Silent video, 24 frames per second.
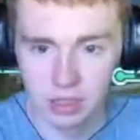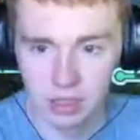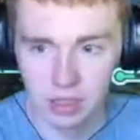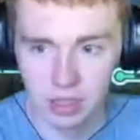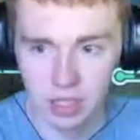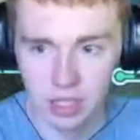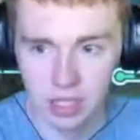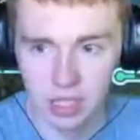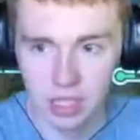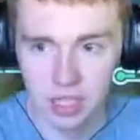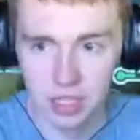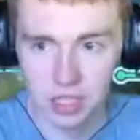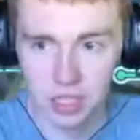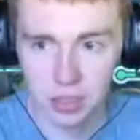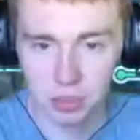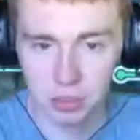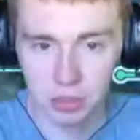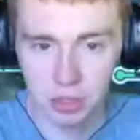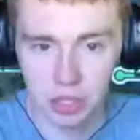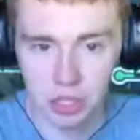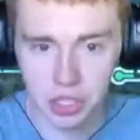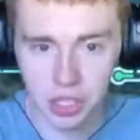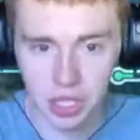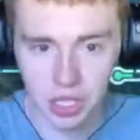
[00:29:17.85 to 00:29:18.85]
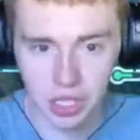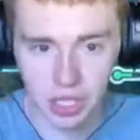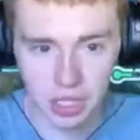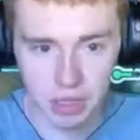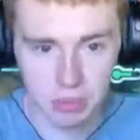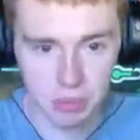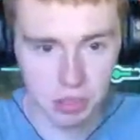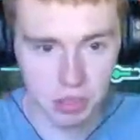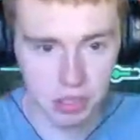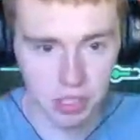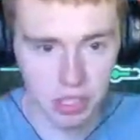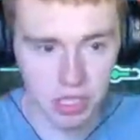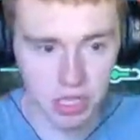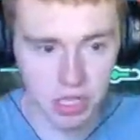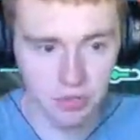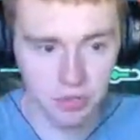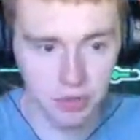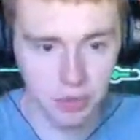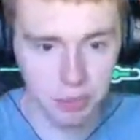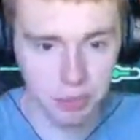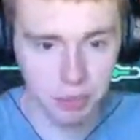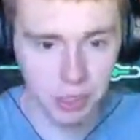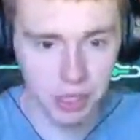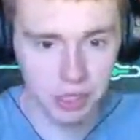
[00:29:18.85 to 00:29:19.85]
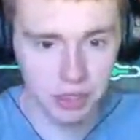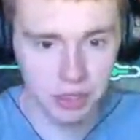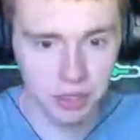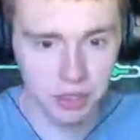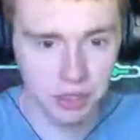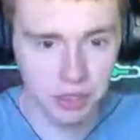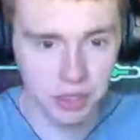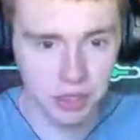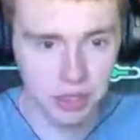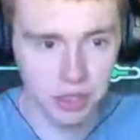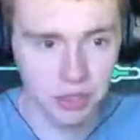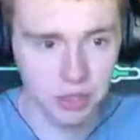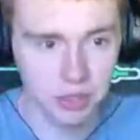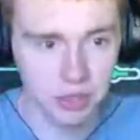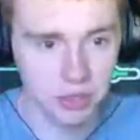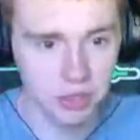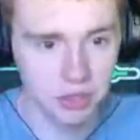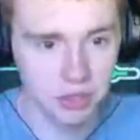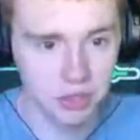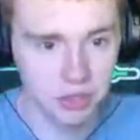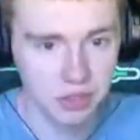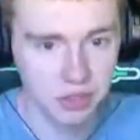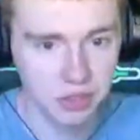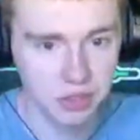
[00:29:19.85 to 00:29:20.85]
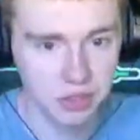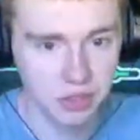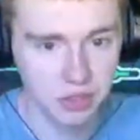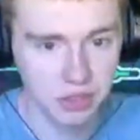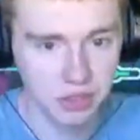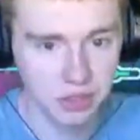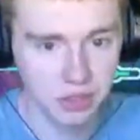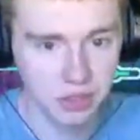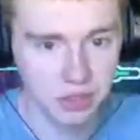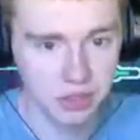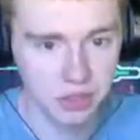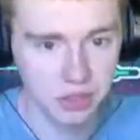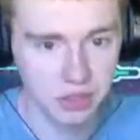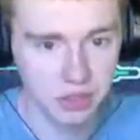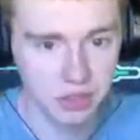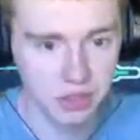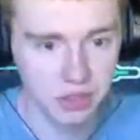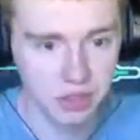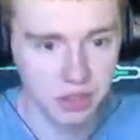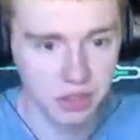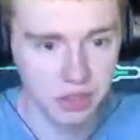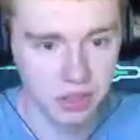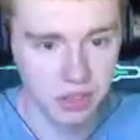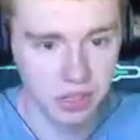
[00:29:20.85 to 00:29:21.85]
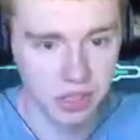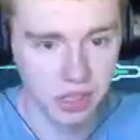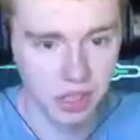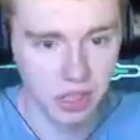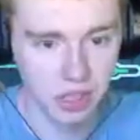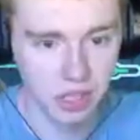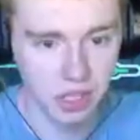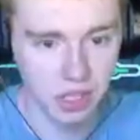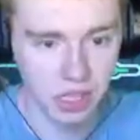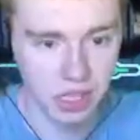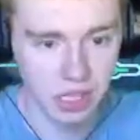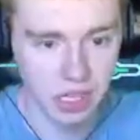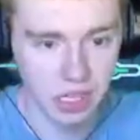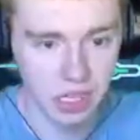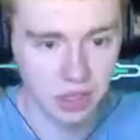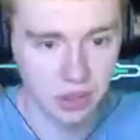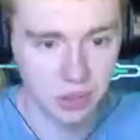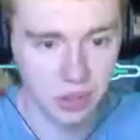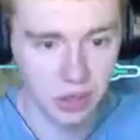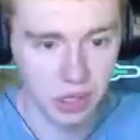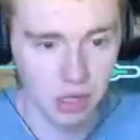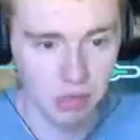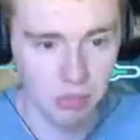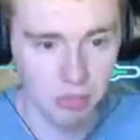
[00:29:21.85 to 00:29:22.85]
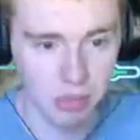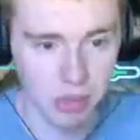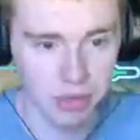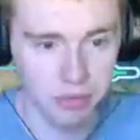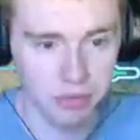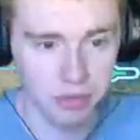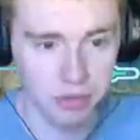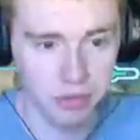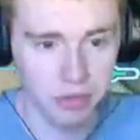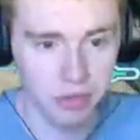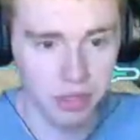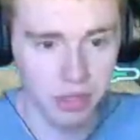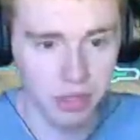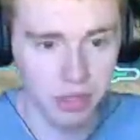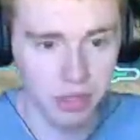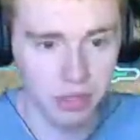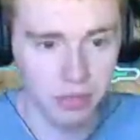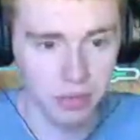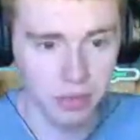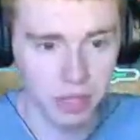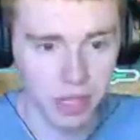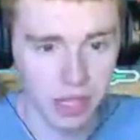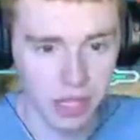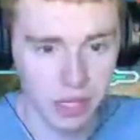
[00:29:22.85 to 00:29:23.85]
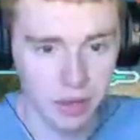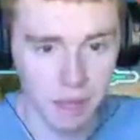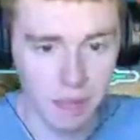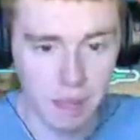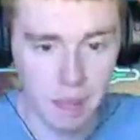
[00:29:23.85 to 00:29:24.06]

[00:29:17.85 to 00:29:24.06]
I need to double check how much I need for Parasteel. Because I think I need quite a bit of goodies for that.